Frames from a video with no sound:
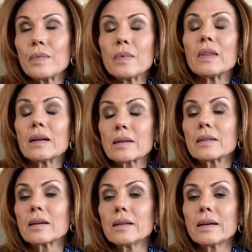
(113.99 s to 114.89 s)
the,
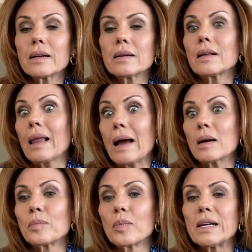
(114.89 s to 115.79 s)
the click
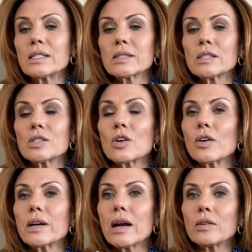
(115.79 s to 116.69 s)
clack bracelet
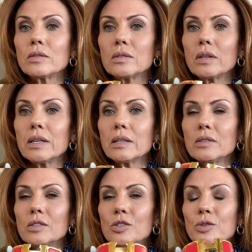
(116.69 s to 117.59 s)
started out in,
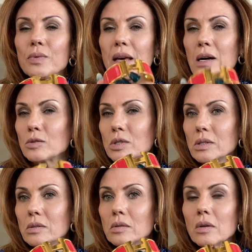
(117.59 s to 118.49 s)
in
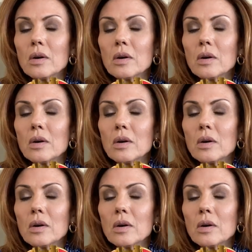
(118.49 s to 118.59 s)
2000.